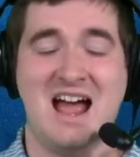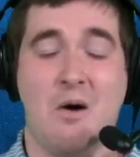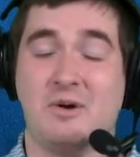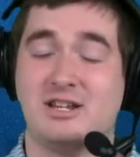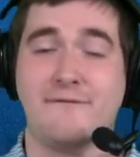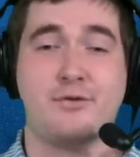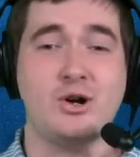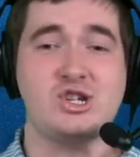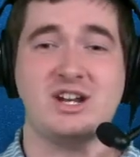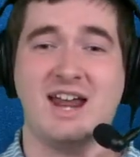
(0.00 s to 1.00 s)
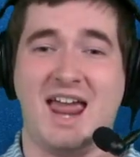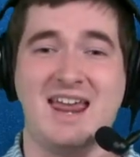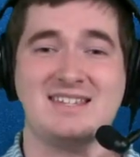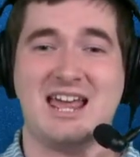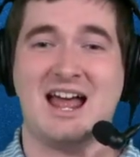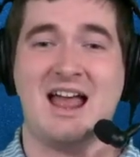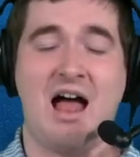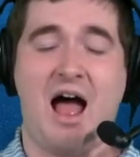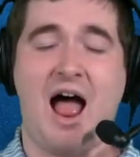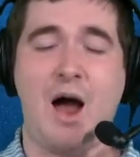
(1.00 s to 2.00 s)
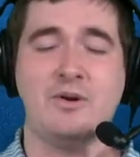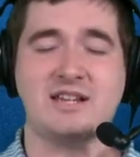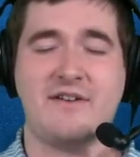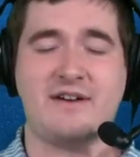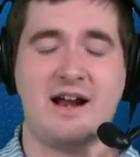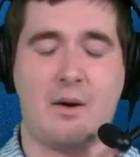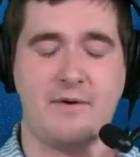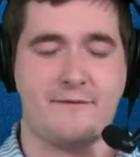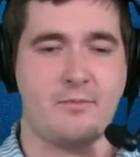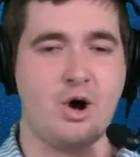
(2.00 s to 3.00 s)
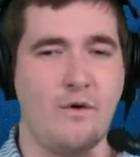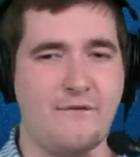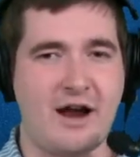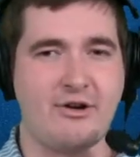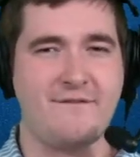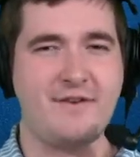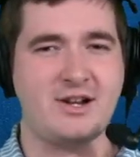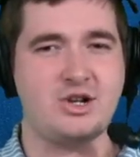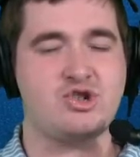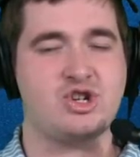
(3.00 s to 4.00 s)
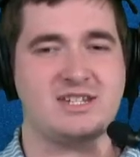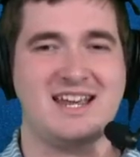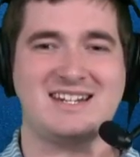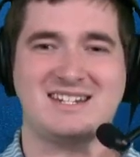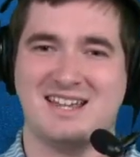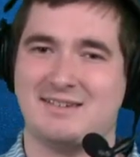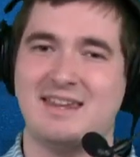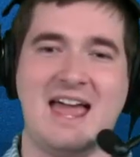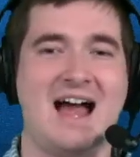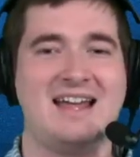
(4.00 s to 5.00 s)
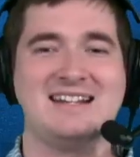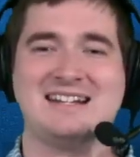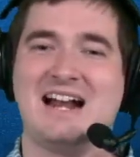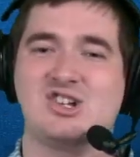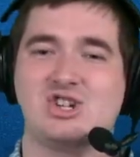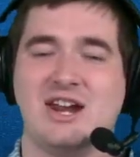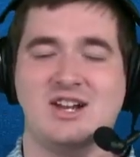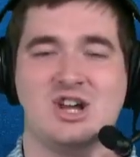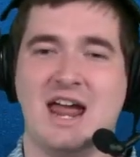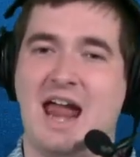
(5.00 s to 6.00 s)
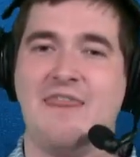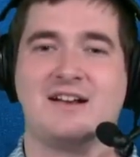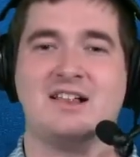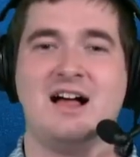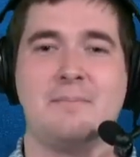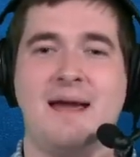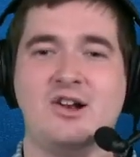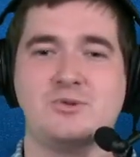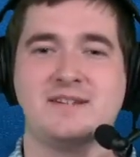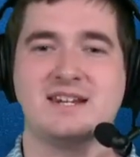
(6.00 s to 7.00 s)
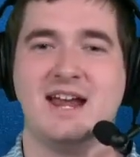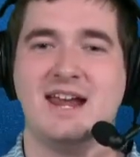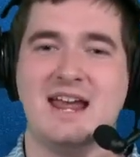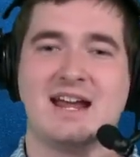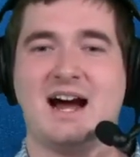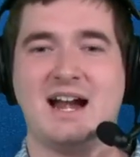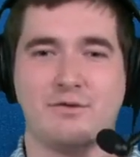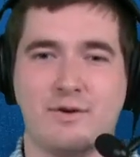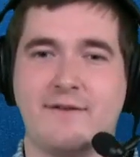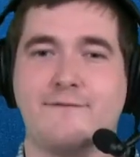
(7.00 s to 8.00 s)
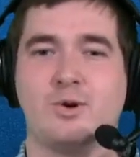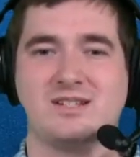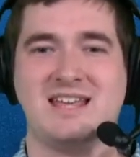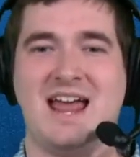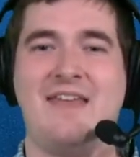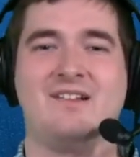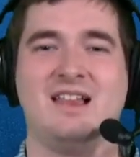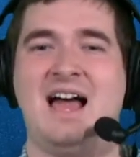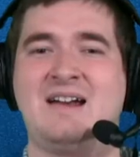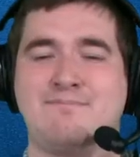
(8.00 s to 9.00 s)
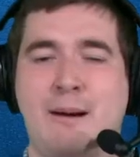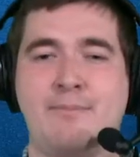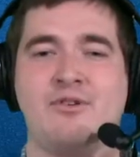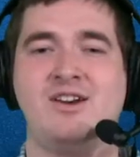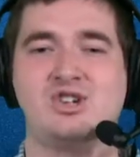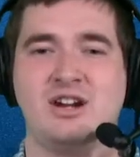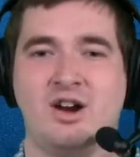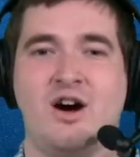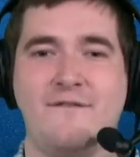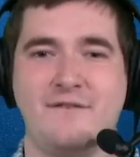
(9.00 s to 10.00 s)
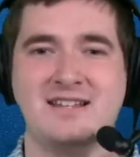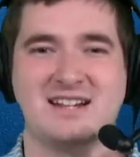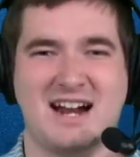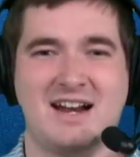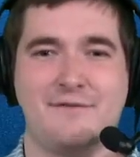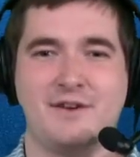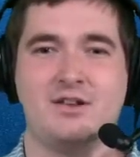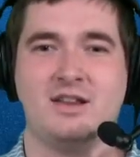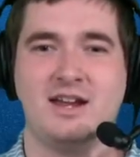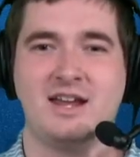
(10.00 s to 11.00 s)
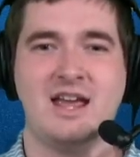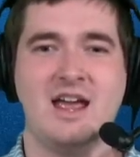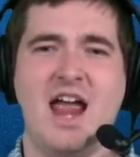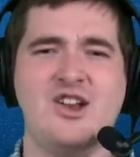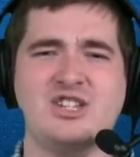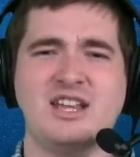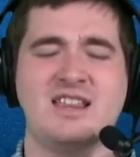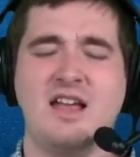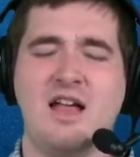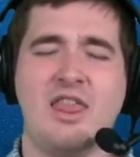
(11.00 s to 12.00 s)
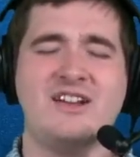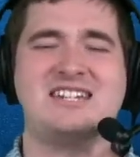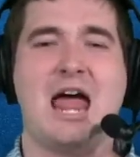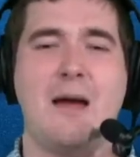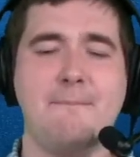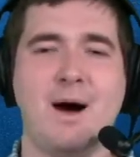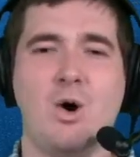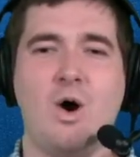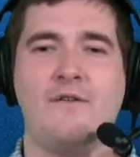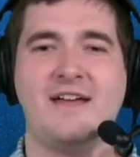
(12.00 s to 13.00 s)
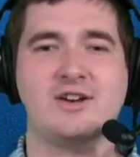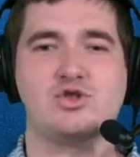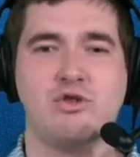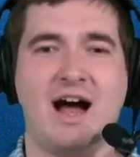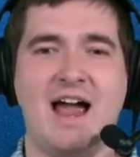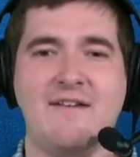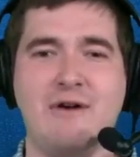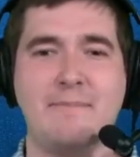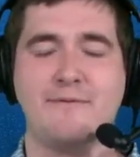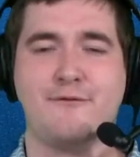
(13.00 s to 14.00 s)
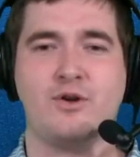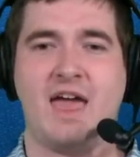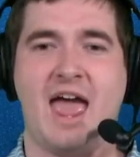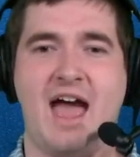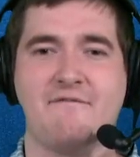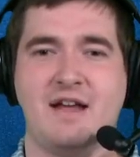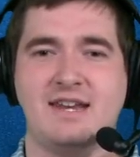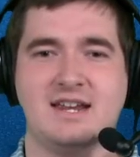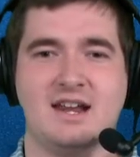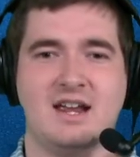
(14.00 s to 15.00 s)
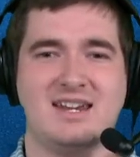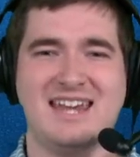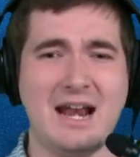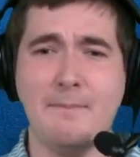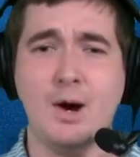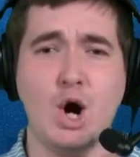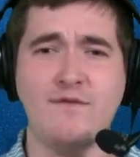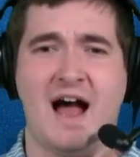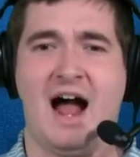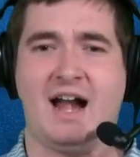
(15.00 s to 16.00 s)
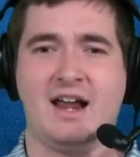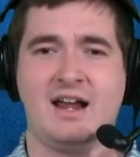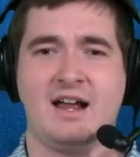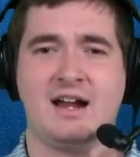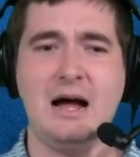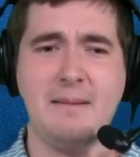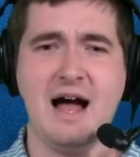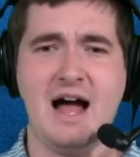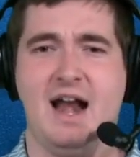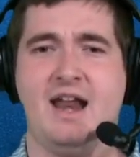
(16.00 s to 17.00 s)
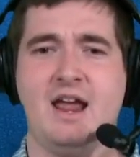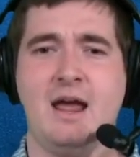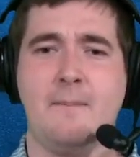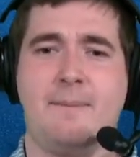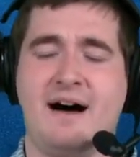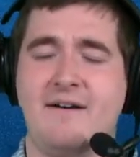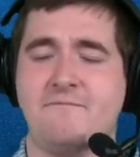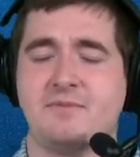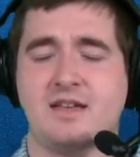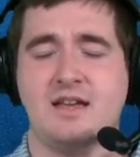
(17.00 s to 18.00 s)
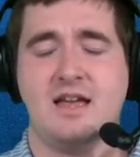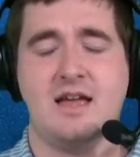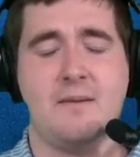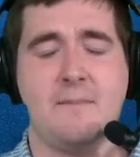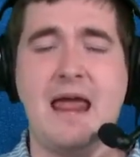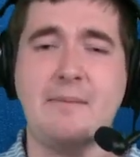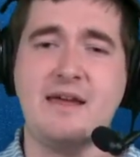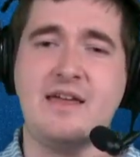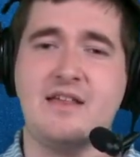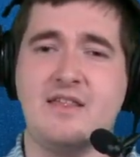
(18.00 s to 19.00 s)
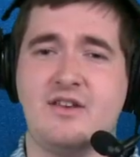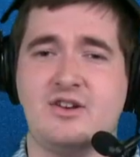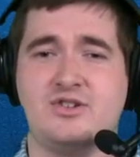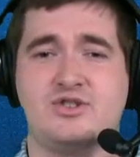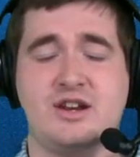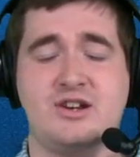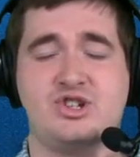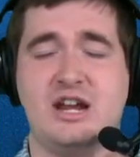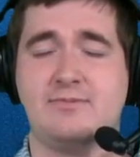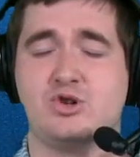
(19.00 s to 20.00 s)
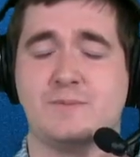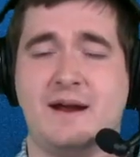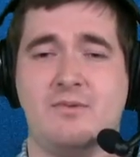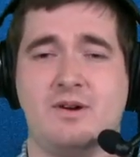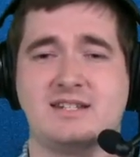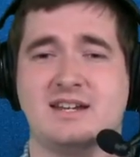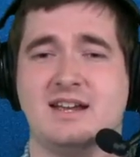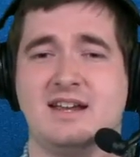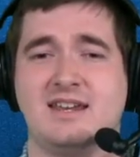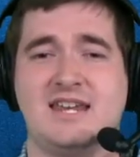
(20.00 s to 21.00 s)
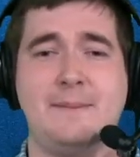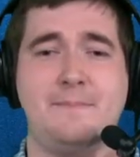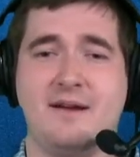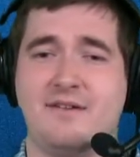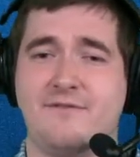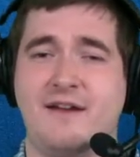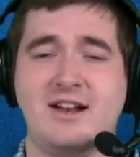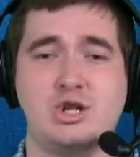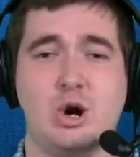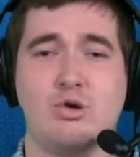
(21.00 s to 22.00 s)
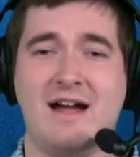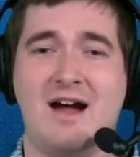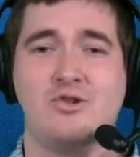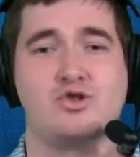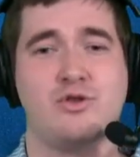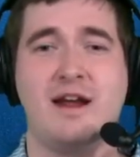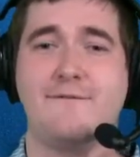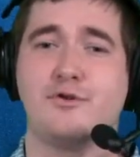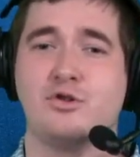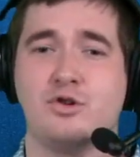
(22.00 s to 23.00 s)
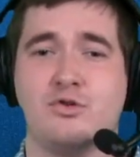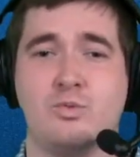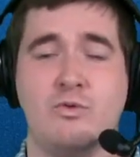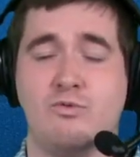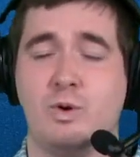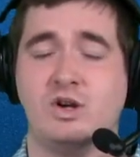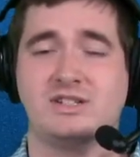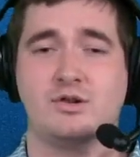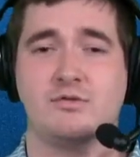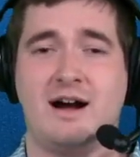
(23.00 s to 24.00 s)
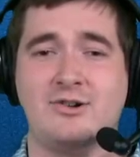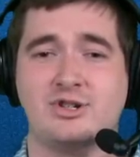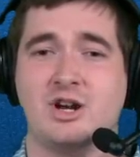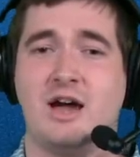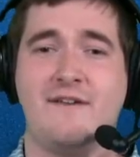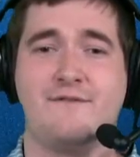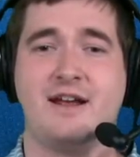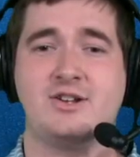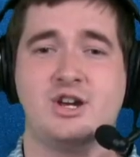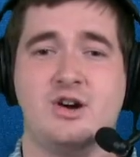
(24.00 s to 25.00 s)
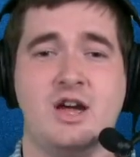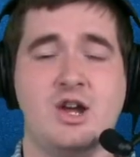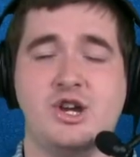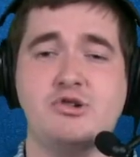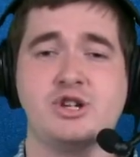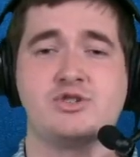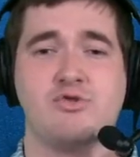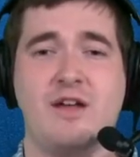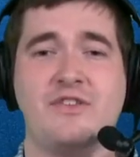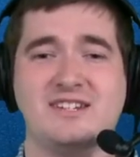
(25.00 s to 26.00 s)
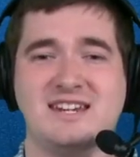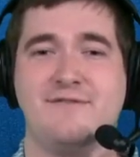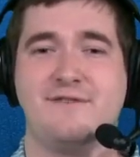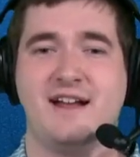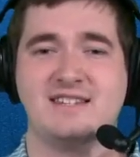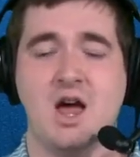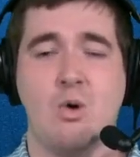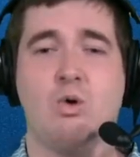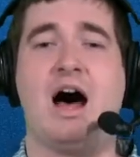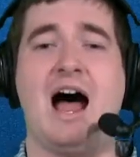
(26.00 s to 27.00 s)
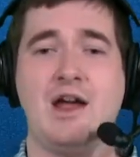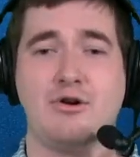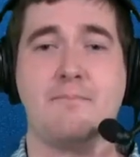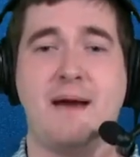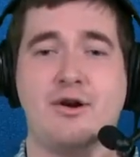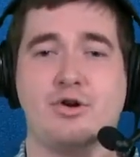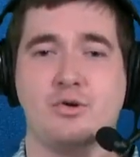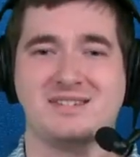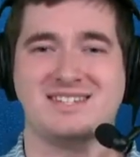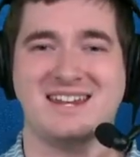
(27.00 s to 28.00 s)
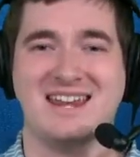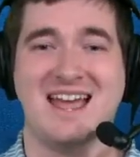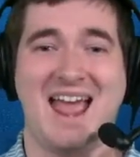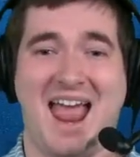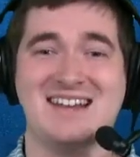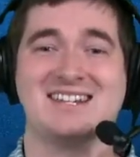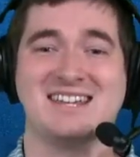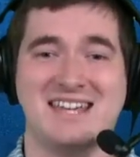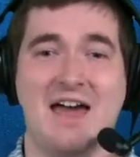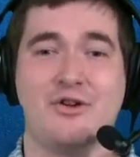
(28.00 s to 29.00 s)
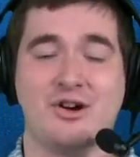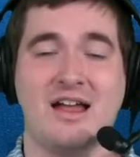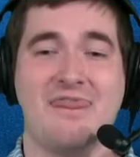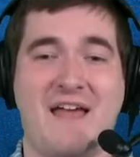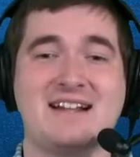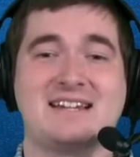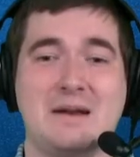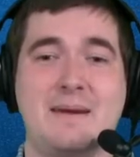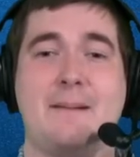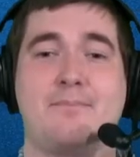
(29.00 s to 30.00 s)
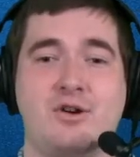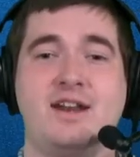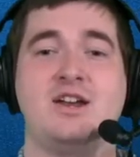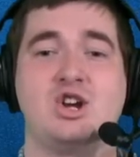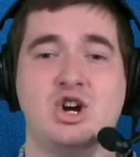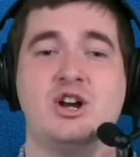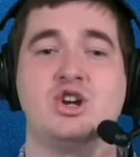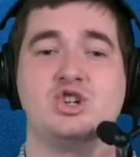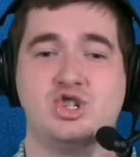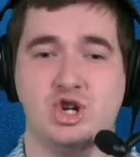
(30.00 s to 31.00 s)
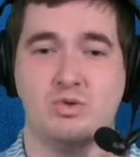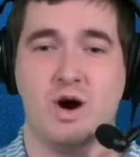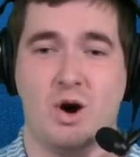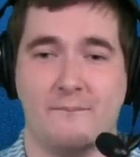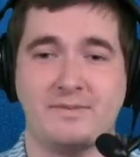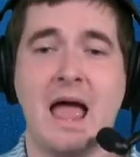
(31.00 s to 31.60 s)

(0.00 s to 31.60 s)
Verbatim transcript: What's unfortunate is that I was I've kind of I went from no firing Fangio just yet to like yeah it's got to change and the clock management today kind of reinforced that and the lack of preparation on offense it kind of felt like and just like the tempo of that drive right before the half ended get a move on come on but maybe GM George Paton wants to keep Fangio around, trade for Wilson or Rodgers, and go, hey, Fangio, you just run the defense. We'll hire a better OC, and together, that's going to be a pretty good duo.